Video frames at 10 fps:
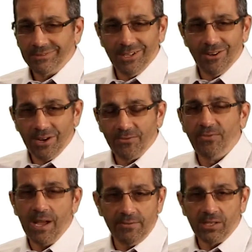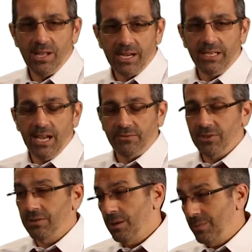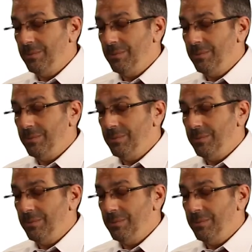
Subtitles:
at 5 o'clock in the afternoon. Now,